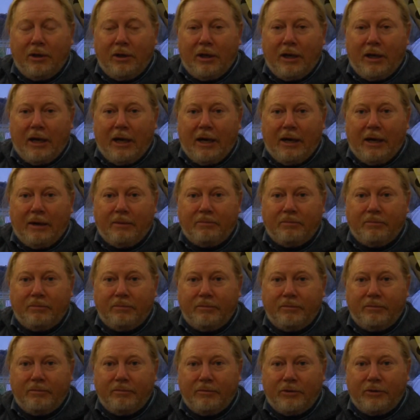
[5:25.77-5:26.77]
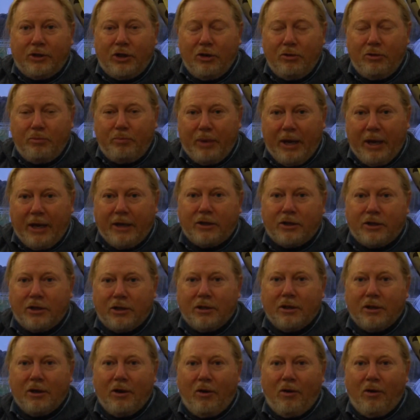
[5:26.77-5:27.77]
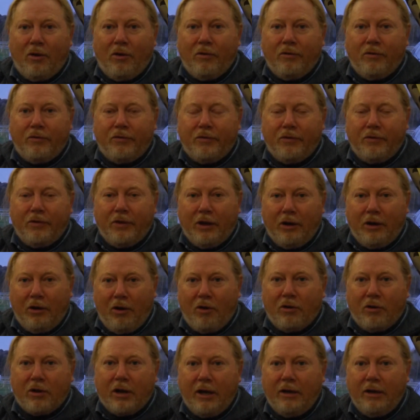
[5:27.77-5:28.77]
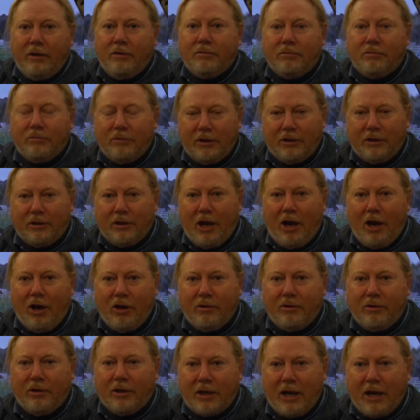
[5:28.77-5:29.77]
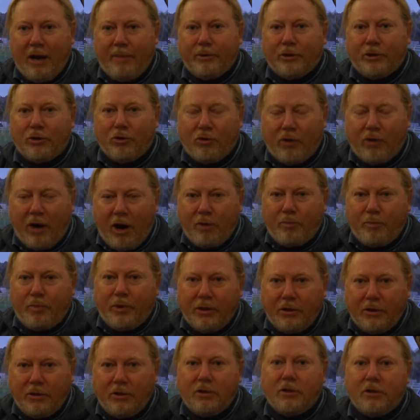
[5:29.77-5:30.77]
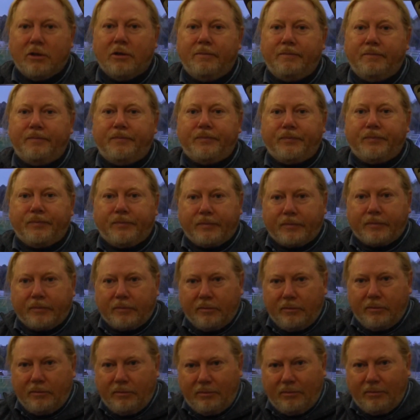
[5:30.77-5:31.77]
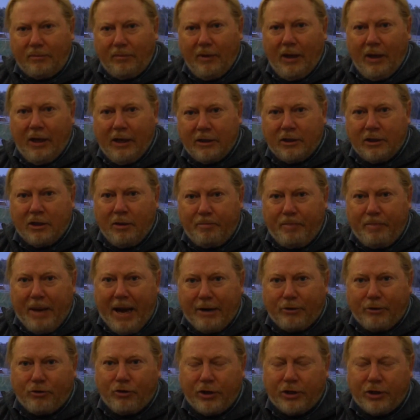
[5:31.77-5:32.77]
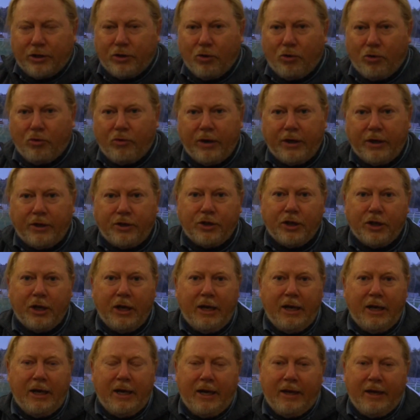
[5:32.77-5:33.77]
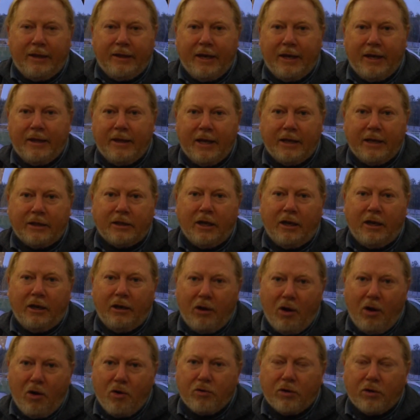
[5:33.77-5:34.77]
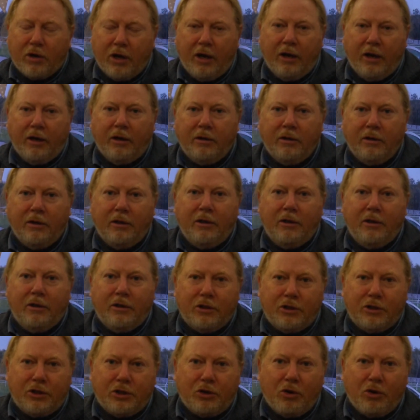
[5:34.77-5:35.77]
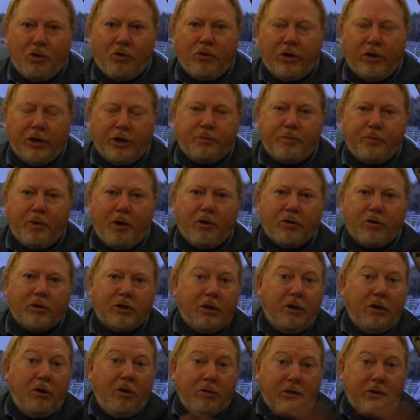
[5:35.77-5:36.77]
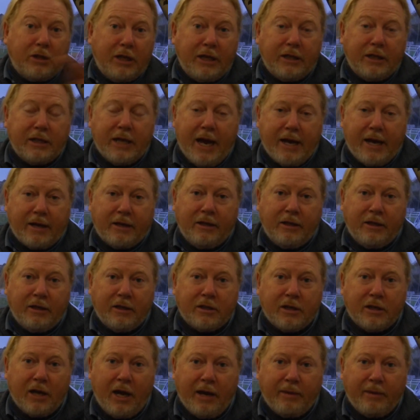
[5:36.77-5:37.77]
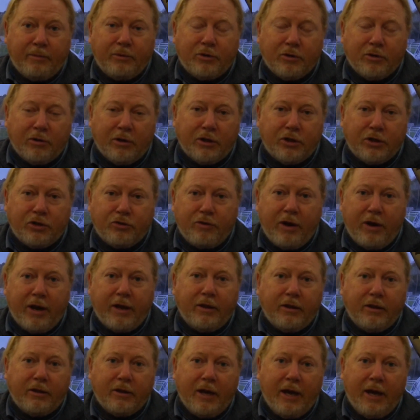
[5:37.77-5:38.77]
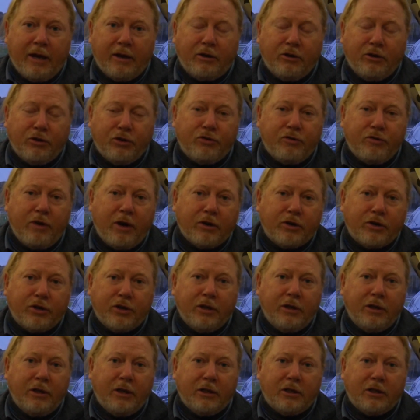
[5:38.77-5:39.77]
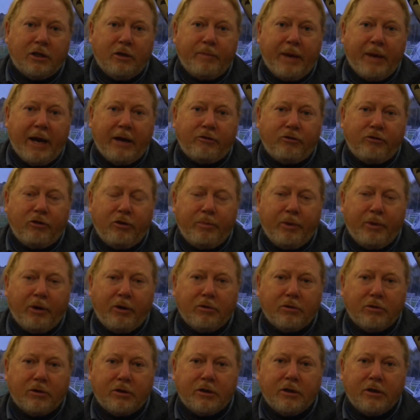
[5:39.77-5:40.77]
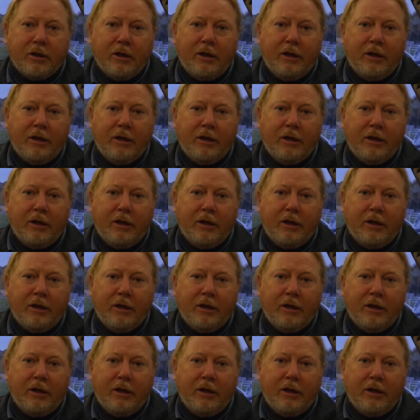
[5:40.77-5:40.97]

bits of the locker. The cupboard door opens, there's the battery storage, and then there's a longer storage box. Looks exactly the same sort of strength and construction as the battery box.